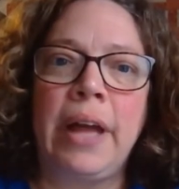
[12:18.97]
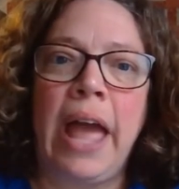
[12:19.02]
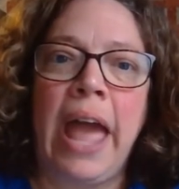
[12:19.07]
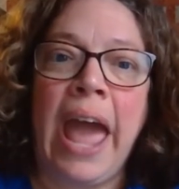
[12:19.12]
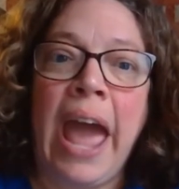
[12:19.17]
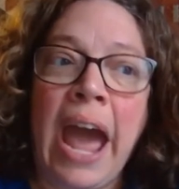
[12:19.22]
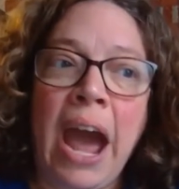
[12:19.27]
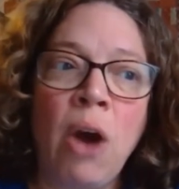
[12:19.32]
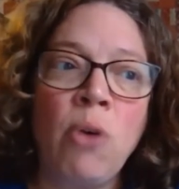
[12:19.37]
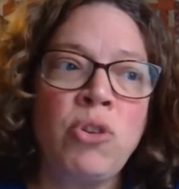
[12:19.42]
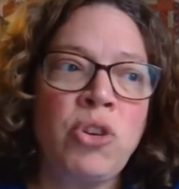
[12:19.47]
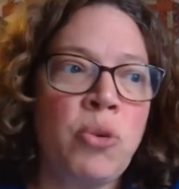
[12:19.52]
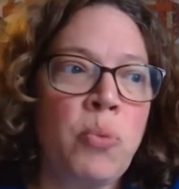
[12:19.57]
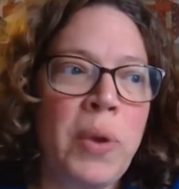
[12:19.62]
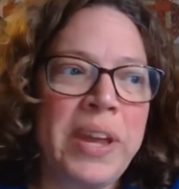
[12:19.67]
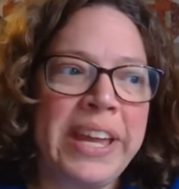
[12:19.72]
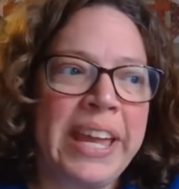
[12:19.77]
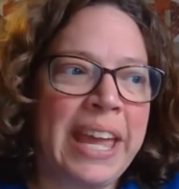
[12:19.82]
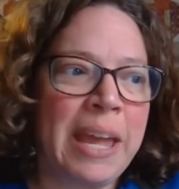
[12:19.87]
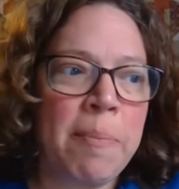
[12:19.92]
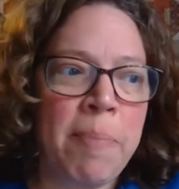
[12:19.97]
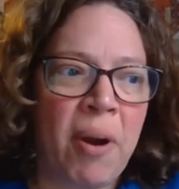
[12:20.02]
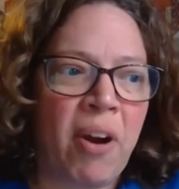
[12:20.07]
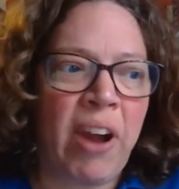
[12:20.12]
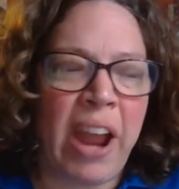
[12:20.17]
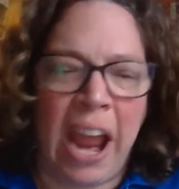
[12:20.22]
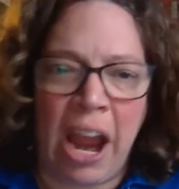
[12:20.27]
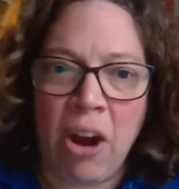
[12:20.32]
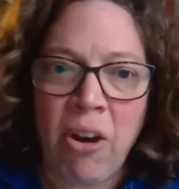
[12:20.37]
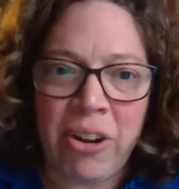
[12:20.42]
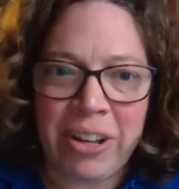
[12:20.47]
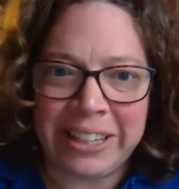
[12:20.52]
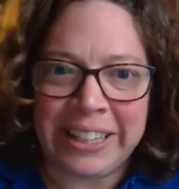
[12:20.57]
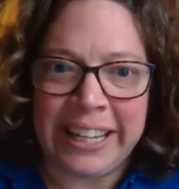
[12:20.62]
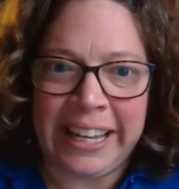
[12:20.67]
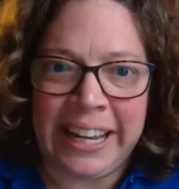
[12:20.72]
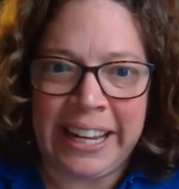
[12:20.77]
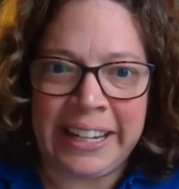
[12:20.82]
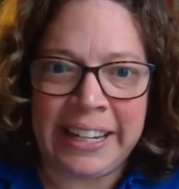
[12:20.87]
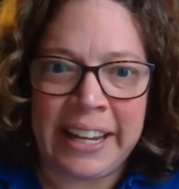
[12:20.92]
How do we keep our hair
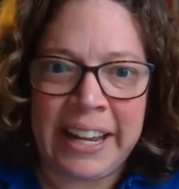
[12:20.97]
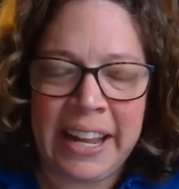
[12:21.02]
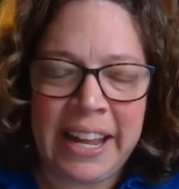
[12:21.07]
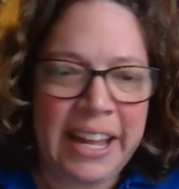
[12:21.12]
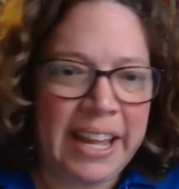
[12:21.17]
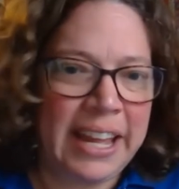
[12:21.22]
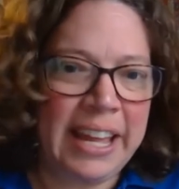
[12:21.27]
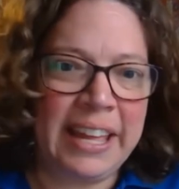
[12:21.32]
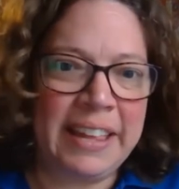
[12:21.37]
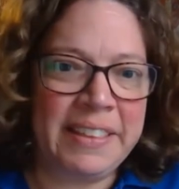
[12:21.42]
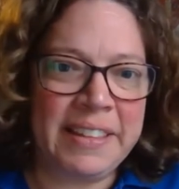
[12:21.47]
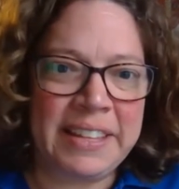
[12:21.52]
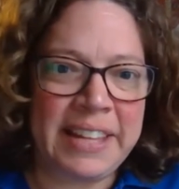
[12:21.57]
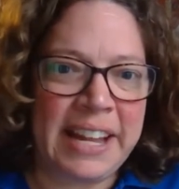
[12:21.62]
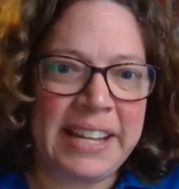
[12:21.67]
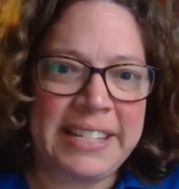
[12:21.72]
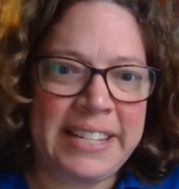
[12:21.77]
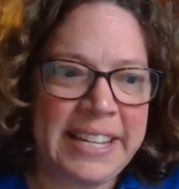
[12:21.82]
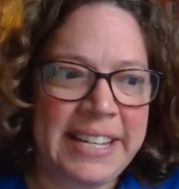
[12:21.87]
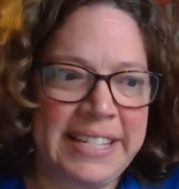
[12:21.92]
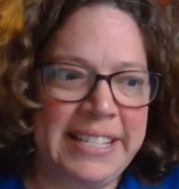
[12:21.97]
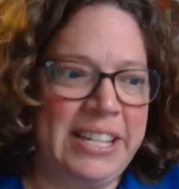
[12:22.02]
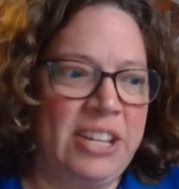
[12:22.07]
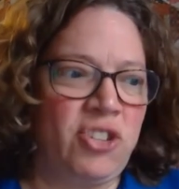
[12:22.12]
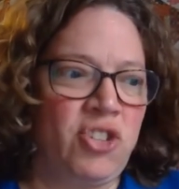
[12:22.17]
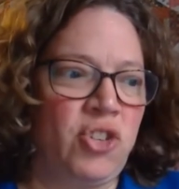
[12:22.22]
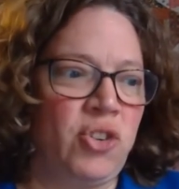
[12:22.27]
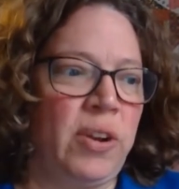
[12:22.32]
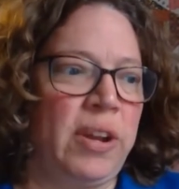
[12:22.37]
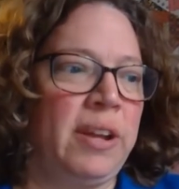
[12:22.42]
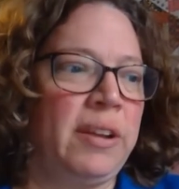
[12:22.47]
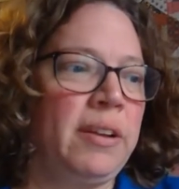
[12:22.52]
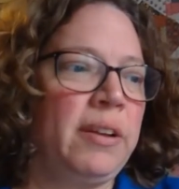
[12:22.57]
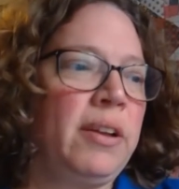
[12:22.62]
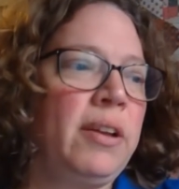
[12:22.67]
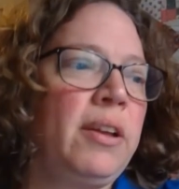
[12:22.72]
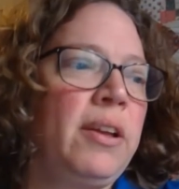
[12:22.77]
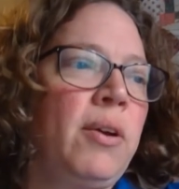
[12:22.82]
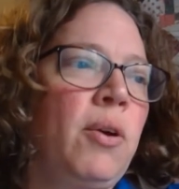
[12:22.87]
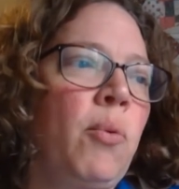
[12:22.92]
clean in the 19th century?
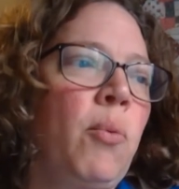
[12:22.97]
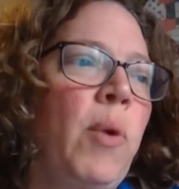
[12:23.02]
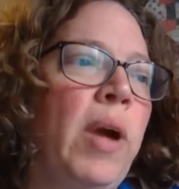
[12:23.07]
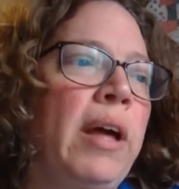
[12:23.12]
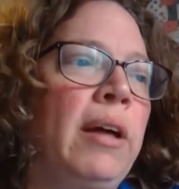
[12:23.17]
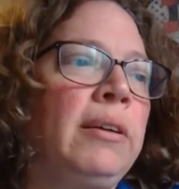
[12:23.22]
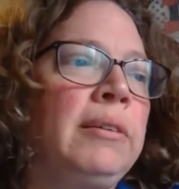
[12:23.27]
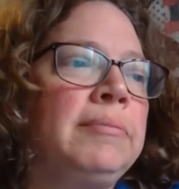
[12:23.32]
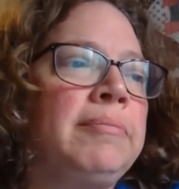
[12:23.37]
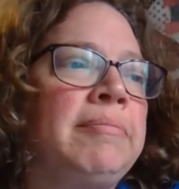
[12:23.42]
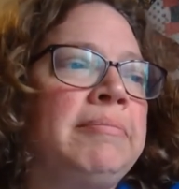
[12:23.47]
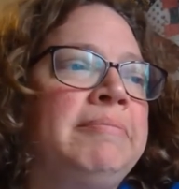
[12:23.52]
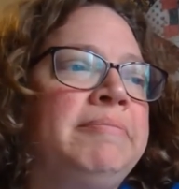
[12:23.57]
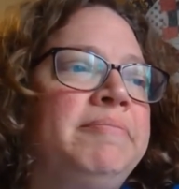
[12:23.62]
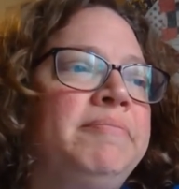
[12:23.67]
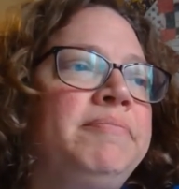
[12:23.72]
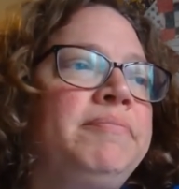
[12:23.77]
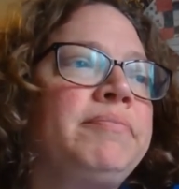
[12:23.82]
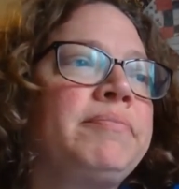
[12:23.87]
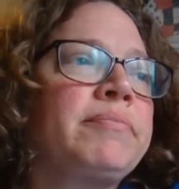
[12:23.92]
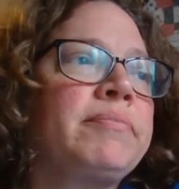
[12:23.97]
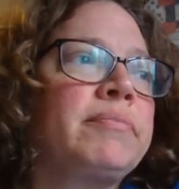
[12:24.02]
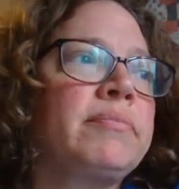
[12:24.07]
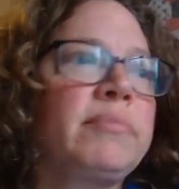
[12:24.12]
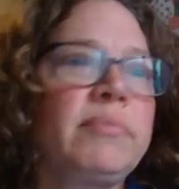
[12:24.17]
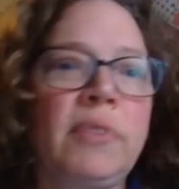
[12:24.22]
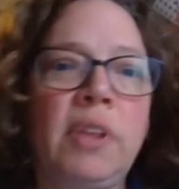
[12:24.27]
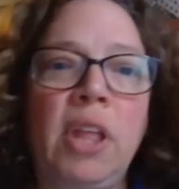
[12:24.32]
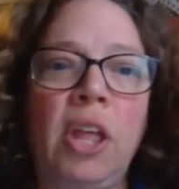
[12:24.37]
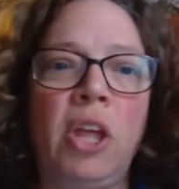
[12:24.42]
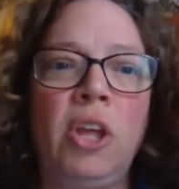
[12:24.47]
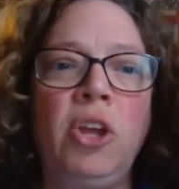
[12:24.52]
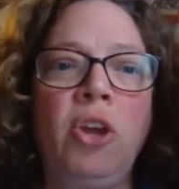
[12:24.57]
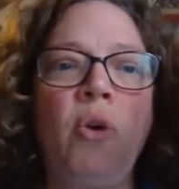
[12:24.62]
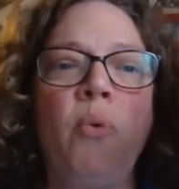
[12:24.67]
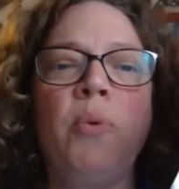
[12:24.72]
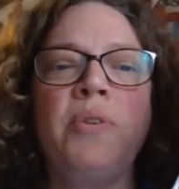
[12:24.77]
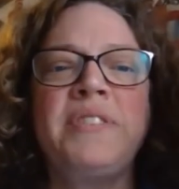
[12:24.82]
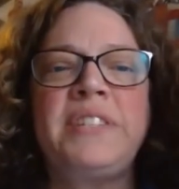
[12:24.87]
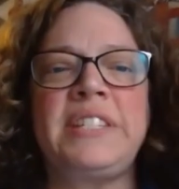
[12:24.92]
Well,
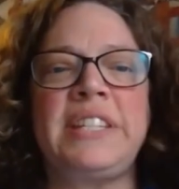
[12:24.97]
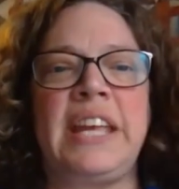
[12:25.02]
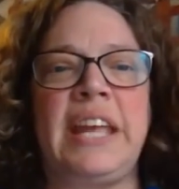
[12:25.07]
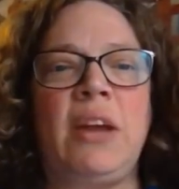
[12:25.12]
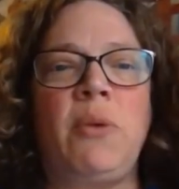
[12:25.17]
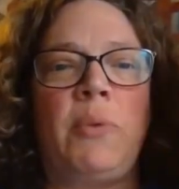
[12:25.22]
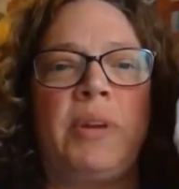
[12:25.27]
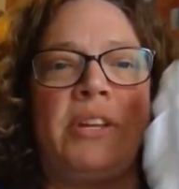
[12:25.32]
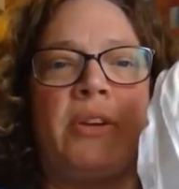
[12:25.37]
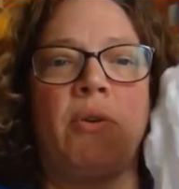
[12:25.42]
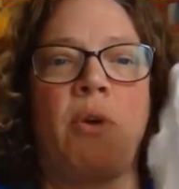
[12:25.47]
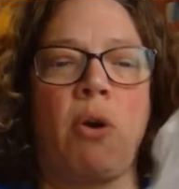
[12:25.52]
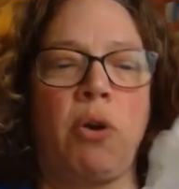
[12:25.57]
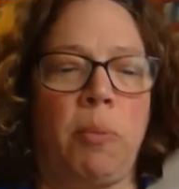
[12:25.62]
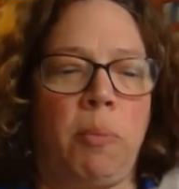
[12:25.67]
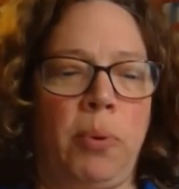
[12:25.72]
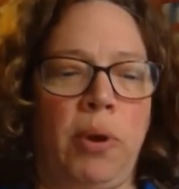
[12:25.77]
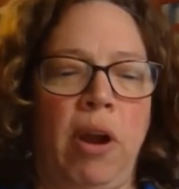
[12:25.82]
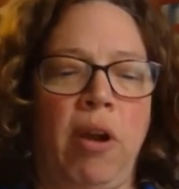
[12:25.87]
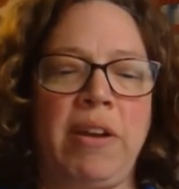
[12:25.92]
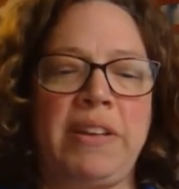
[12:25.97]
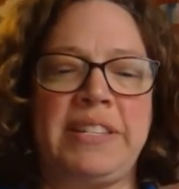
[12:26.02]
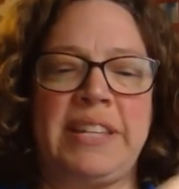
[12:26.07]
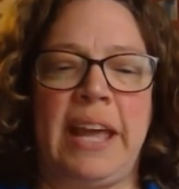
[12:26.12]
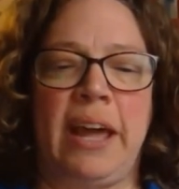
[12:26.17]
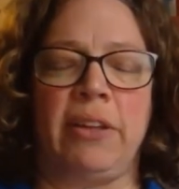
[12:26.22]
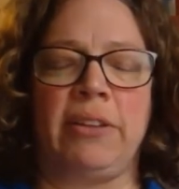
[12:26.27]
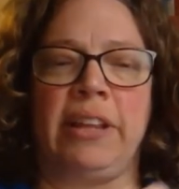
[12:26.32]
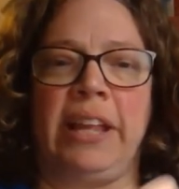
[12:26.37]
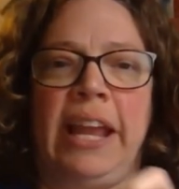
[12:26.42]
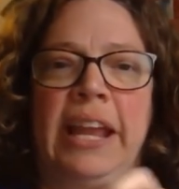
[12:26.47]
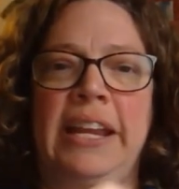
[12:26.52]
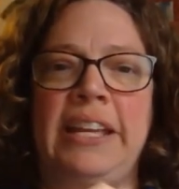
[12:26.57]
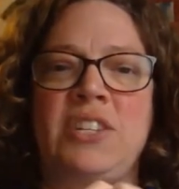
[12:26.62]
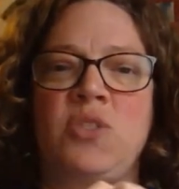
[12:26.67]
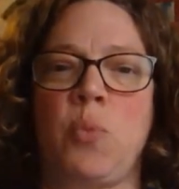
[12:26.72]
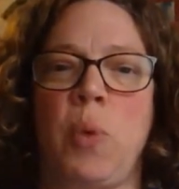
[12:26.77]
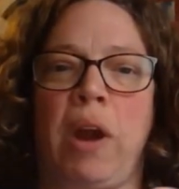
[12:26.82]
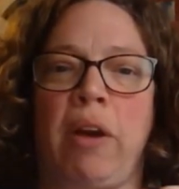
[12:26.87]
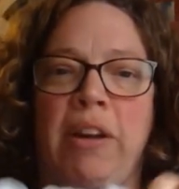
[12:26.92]
you will see when you go to Prairie Town,
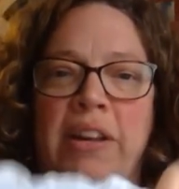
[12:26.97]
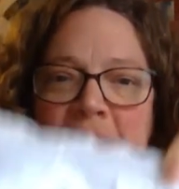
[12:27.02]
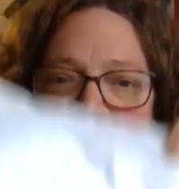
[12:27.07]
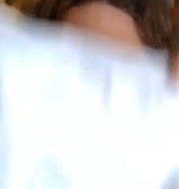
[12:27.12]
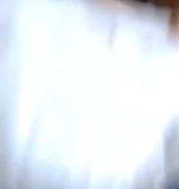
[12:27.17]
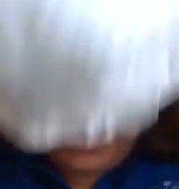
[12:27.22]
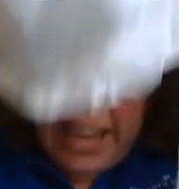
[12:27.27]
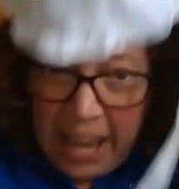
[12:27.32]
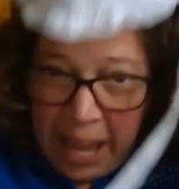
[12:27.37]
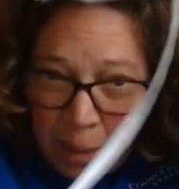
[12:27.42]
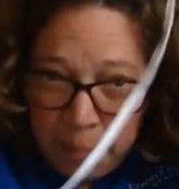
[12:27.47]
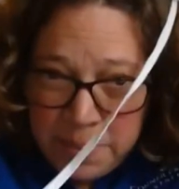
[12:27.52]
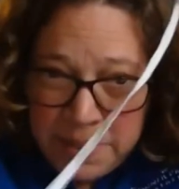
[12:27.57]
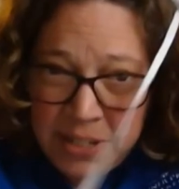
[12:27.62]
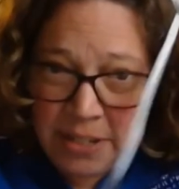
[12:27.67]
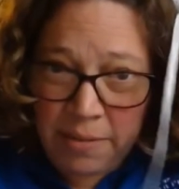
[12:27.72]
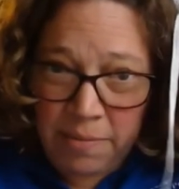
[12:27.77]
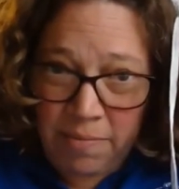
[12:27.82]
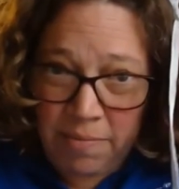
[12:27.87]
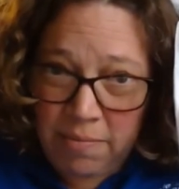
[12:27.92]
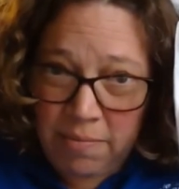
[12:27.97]
ladies wearing day caps.